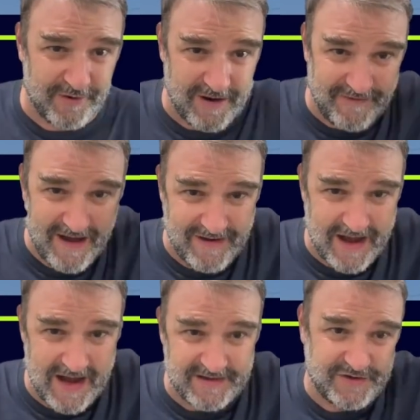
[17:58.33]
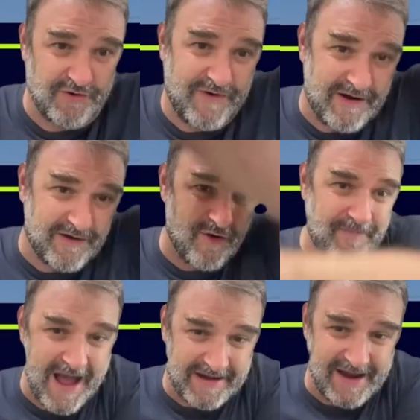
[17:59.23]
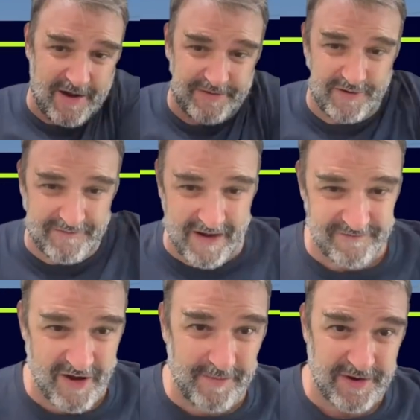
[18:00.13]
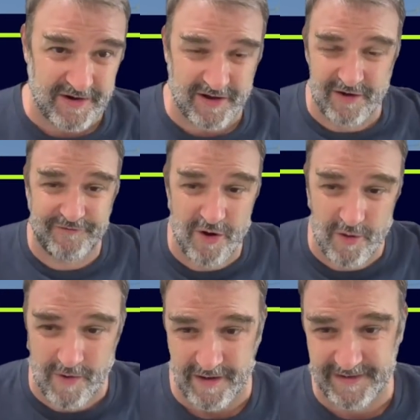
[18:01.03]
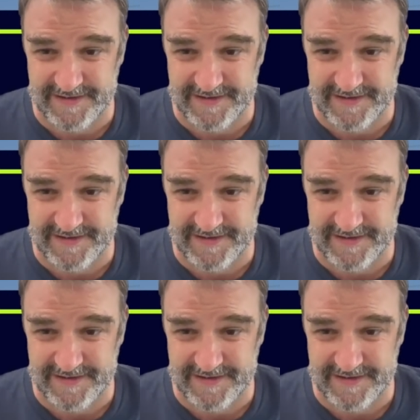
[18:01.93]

35E and turn around and go back down 35W to go to Fort Worth.